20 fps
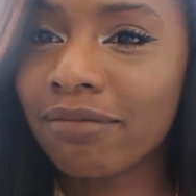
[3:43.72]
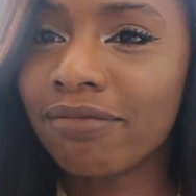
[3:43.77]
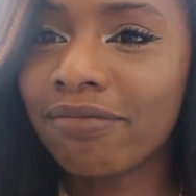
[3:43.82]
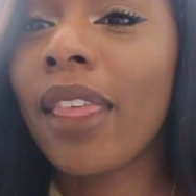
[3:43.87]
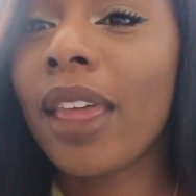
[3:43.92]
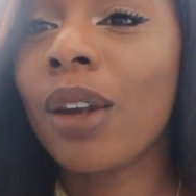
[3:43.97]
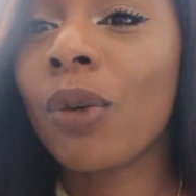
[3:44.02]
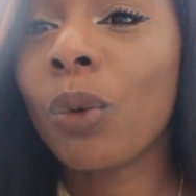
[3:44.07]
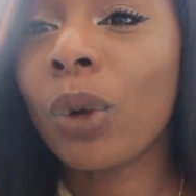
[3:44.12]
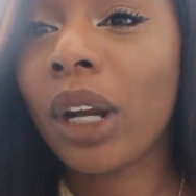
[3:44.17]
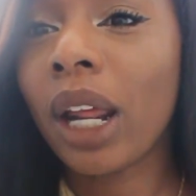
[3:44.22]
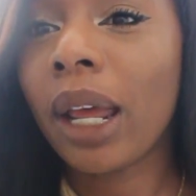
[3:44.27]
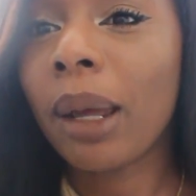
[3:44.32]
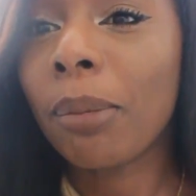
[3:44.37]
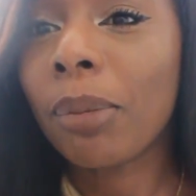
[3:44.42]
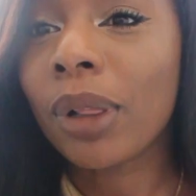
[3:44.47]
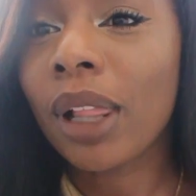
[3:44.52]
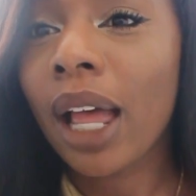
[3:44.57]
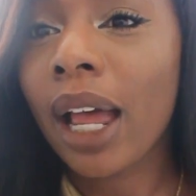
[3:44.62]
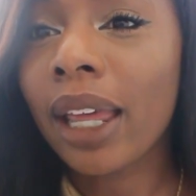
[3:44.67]
And then when I
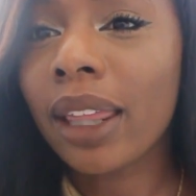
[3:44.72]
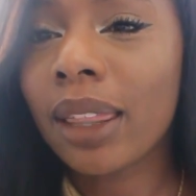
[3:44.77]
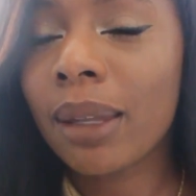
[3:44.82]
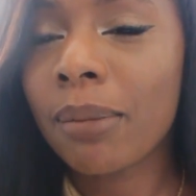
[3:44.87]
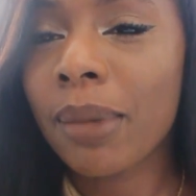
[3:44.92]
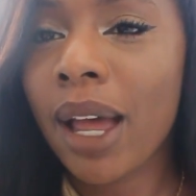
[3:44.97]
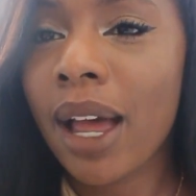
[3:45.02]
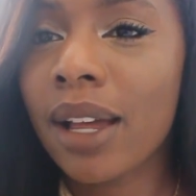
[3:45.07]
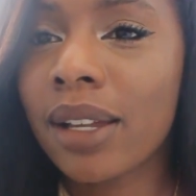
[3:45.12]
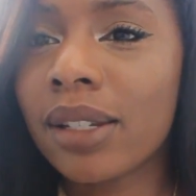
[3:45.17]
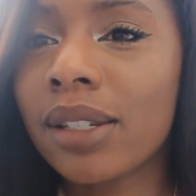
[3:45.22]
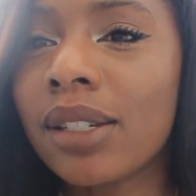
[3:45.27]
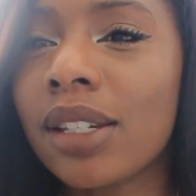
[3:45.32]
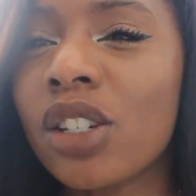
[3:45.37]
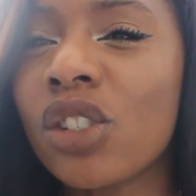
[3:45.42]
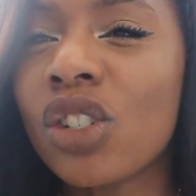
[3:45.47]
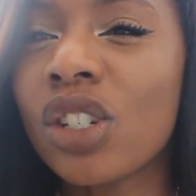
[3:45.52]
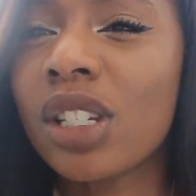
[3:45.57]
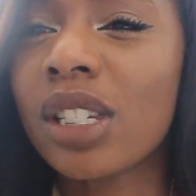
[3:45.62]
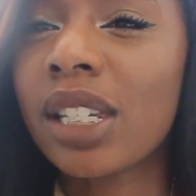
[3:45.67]
apply the mask,
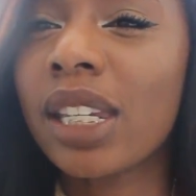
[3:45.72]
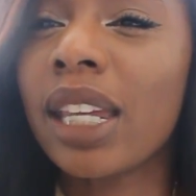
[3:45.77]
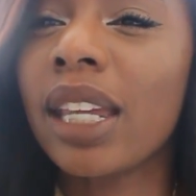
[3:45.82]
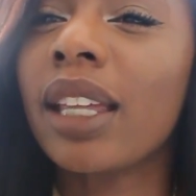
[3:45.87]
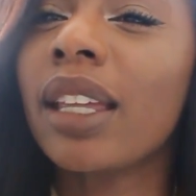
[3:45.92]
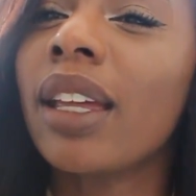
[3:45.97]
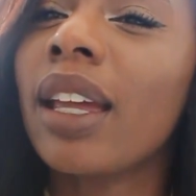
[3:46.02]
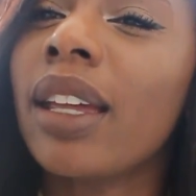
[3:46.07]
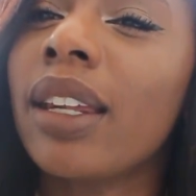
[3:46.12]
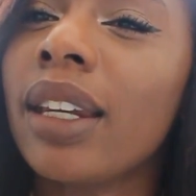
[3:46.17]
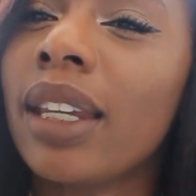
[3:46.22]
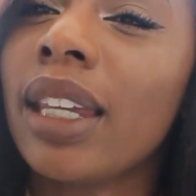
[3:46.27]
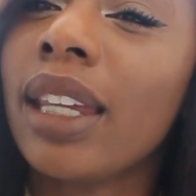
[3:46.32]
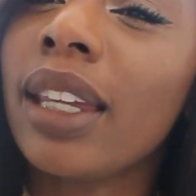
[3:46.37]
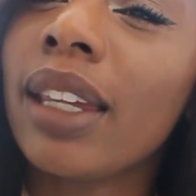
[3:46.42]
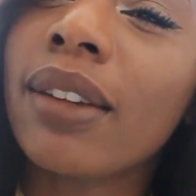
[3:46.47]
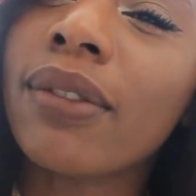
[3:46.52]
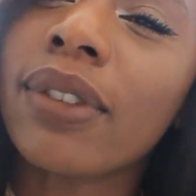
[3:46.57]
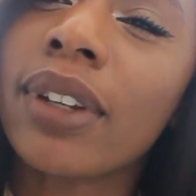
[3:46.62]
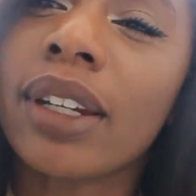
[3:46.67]
to just get an
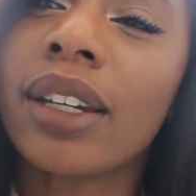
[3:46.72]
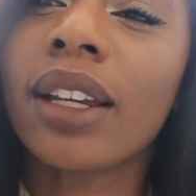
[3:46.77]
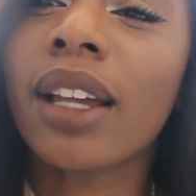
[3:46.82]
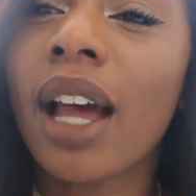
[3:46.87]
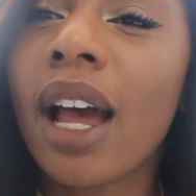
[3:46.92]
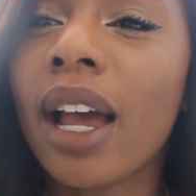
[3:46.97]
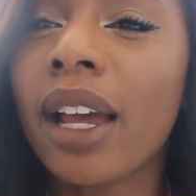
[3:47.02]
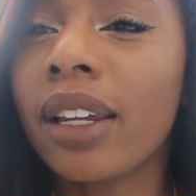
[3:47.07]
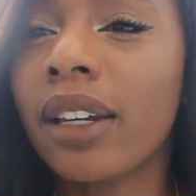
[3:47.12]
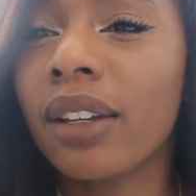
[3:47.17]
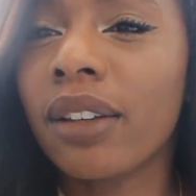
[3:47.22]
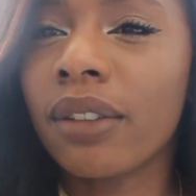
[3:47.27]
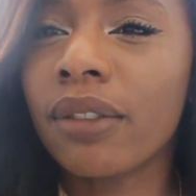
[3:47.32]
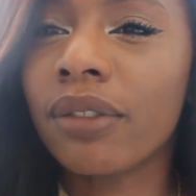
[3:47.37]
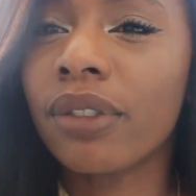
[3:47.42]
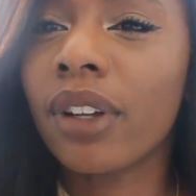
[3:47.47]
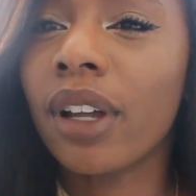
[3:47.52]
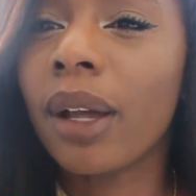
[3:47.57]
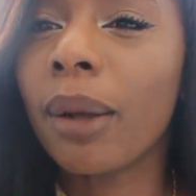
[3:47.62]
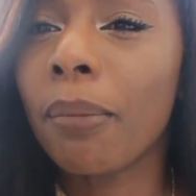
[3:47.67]
even kind of
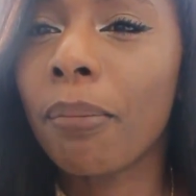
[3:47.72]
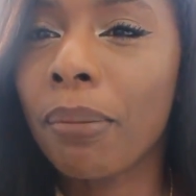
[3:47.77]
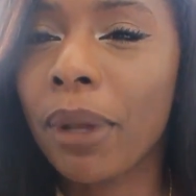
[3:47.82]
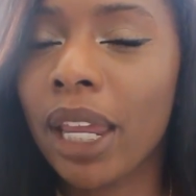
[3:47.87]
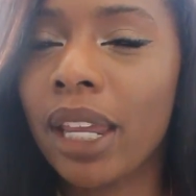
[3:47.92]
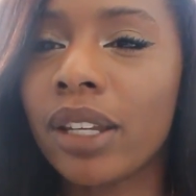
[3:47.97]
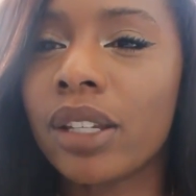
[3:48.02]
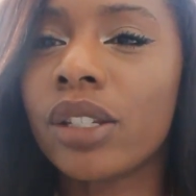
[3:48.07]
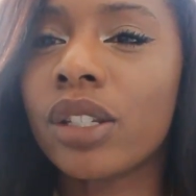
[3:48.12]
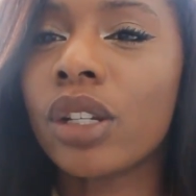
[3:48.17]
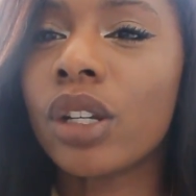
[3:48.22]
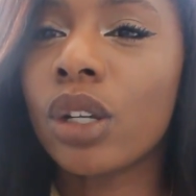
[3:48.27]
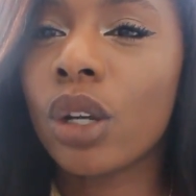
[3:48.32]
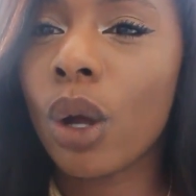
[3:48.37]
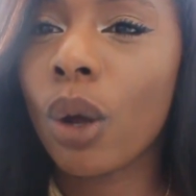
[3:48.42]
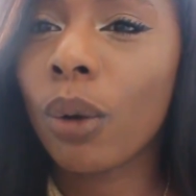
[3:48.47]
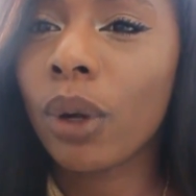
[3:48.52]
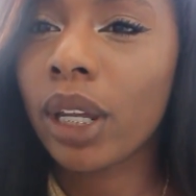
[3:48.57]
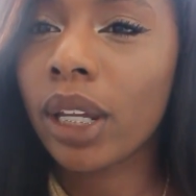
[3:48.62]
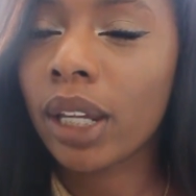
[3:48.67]
base
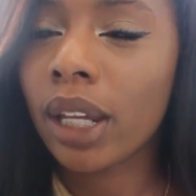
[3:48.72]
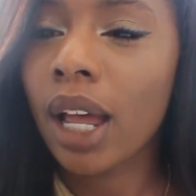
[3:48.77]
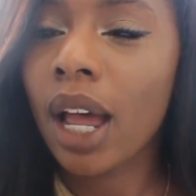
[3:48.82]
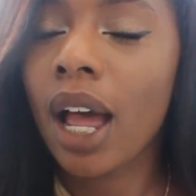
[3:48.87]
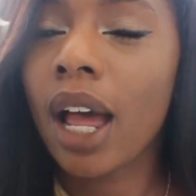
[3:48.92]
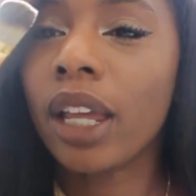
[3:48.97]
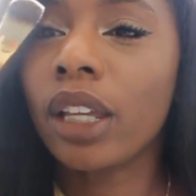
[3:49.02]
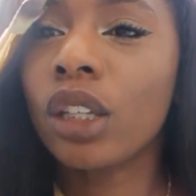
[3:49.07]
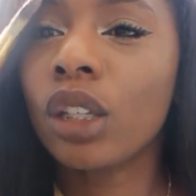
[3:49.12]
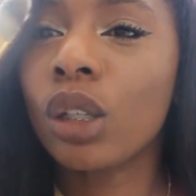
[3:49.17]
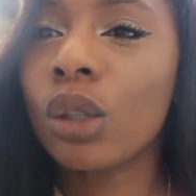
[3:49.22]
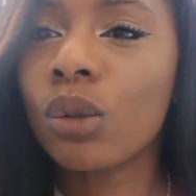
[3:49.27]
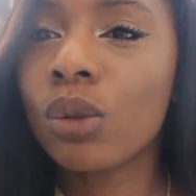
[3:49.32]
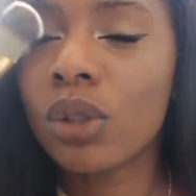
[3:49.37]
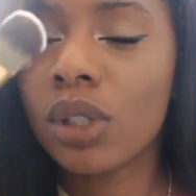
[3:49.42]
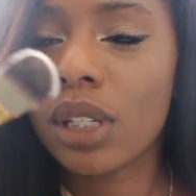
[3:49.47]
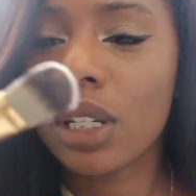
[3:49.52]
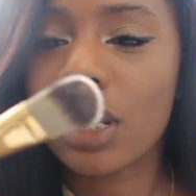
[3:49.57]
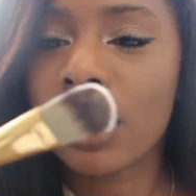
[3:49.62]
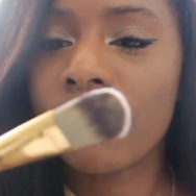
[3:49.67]
going, I
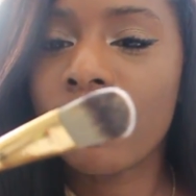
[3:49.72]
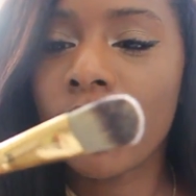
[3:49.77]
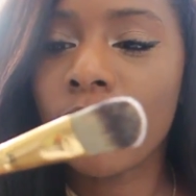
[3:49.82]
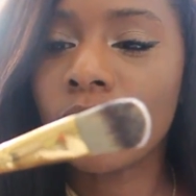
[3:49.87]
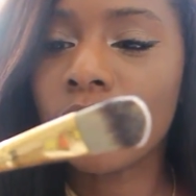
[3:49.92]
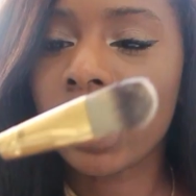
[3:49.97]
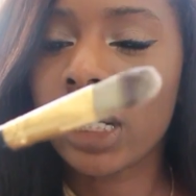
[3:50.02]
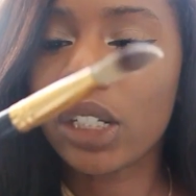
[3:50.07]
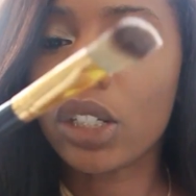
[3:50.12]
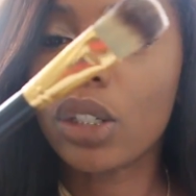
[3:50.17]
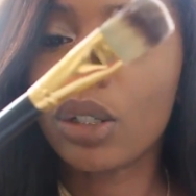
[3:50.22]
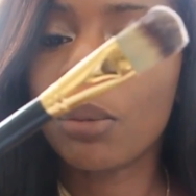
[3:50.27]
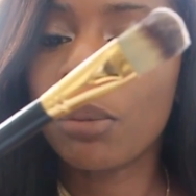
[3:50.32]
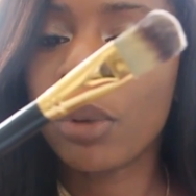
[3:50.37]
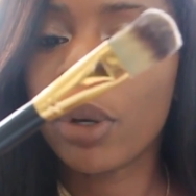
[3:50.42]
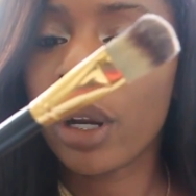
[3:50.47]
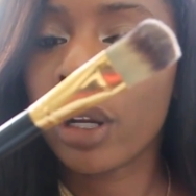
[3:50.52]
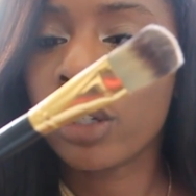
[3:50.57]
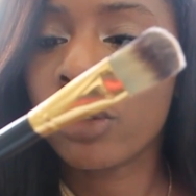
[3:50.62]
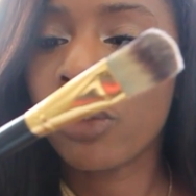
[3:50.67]
use this foundation
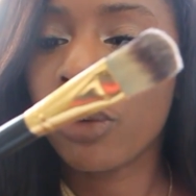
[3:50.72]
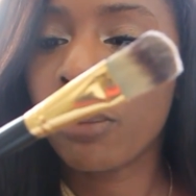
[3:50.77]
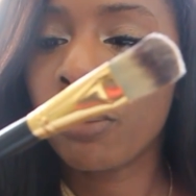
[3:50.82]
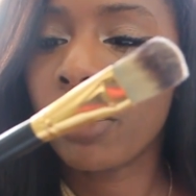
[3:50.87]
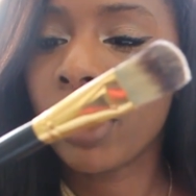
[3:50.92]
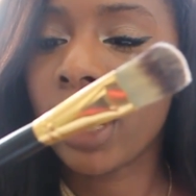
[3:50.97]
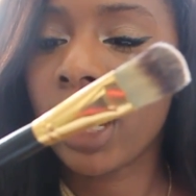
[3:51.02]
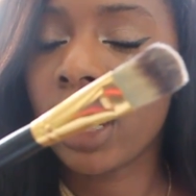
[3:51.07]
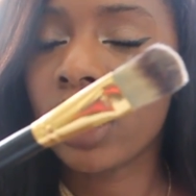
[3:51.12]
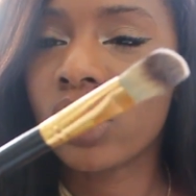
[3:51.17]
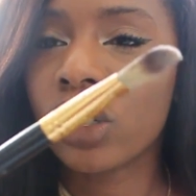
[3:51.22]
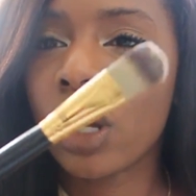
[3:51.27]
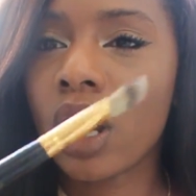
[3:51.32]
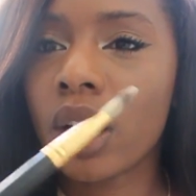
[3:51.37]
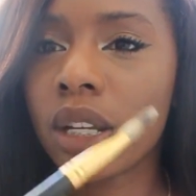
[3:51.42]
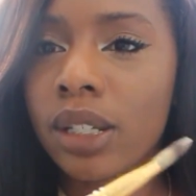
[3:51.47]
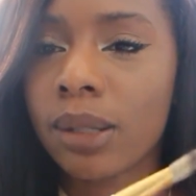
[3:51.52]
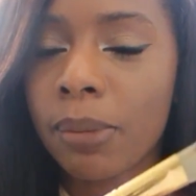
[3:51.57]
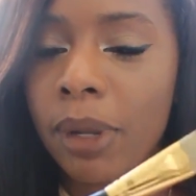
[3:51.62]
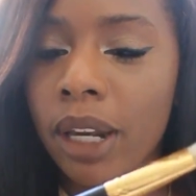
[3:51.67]
brush from BH
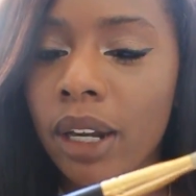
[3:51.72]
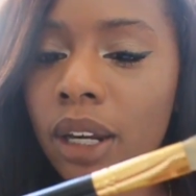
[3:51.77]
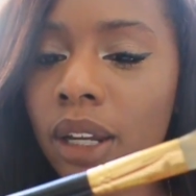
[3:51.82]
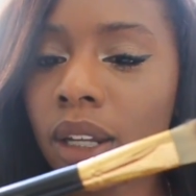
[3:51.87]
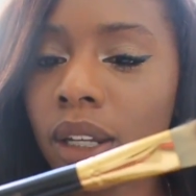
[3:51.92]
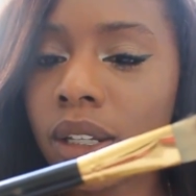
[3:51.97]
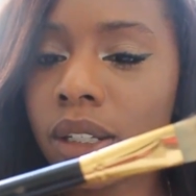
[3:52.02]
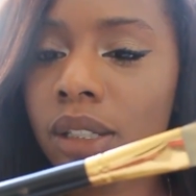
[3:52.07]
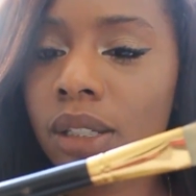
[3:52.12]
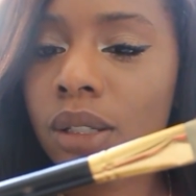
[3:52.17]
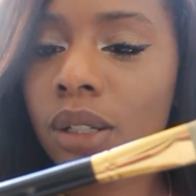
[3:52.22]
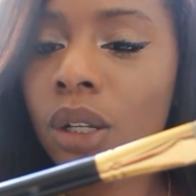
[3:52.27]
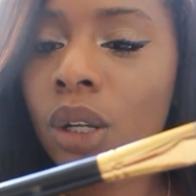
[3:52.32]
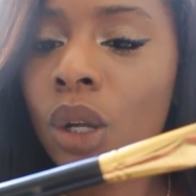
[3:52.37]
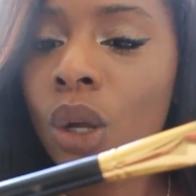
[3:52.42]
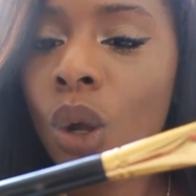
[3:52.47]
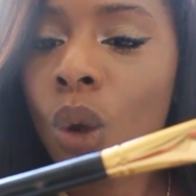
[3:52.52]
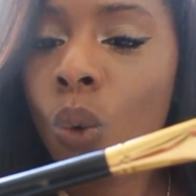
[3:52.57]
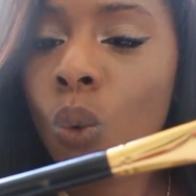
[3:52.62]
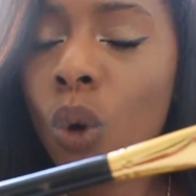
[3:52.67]
Cosmetic, it's
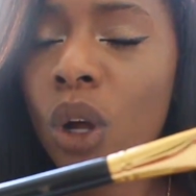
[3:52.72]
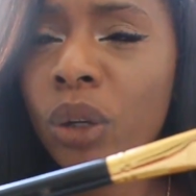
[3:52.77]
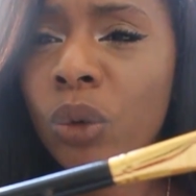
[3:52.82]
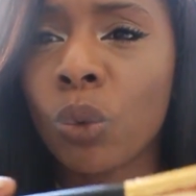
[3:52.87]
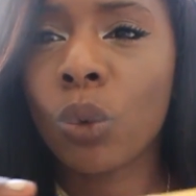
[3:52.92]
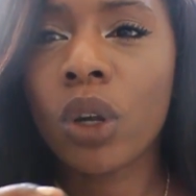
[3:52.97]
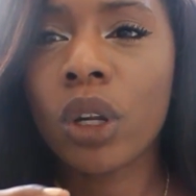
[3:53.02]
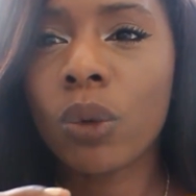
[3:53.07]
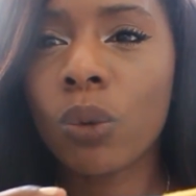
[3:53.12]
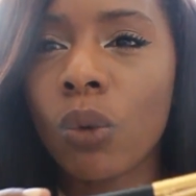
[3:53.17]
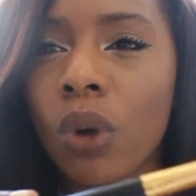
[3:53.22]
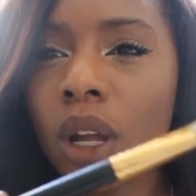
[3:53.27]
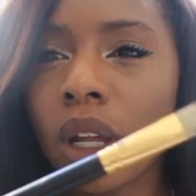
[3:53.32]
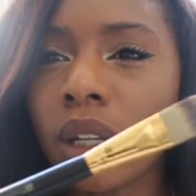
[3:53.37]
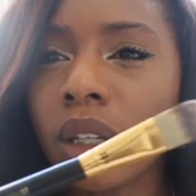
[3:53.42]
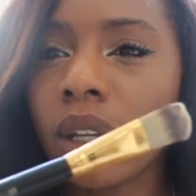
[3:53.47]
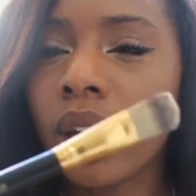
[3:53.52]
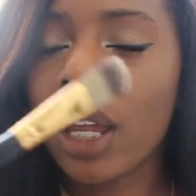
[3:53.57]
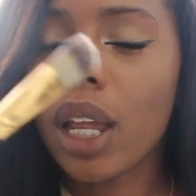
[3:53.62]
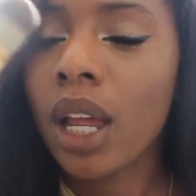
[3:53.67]

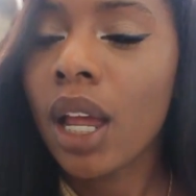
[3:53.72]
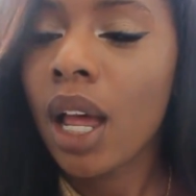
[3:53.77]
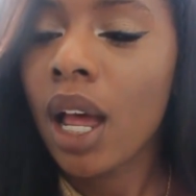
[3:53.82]
111.